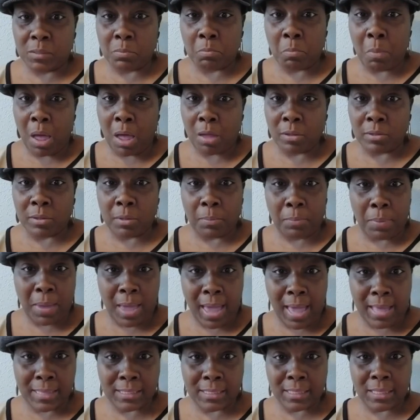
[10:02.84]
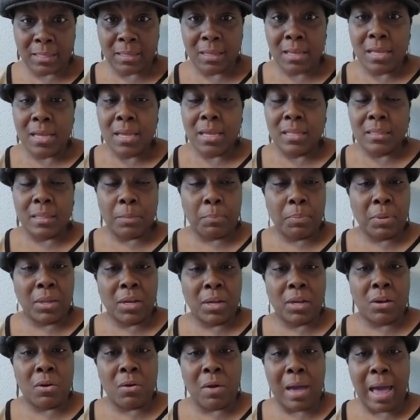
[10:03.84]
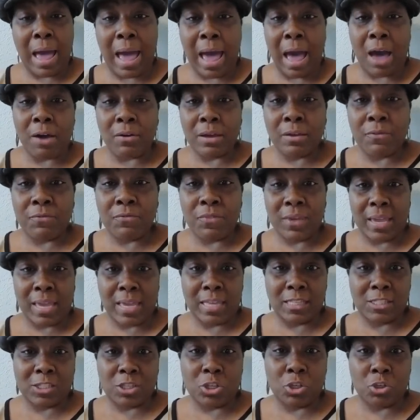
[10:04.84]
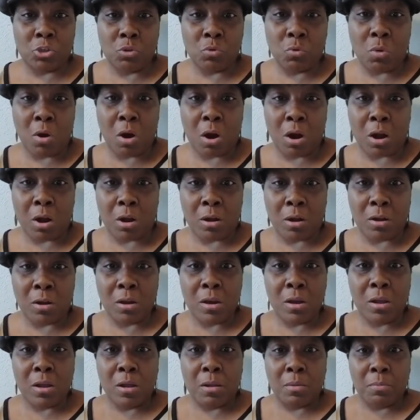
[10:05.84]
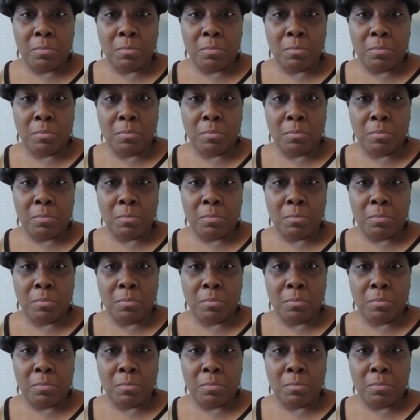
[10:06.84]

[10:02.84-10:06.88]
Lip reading: small deposit depending on how advanced you are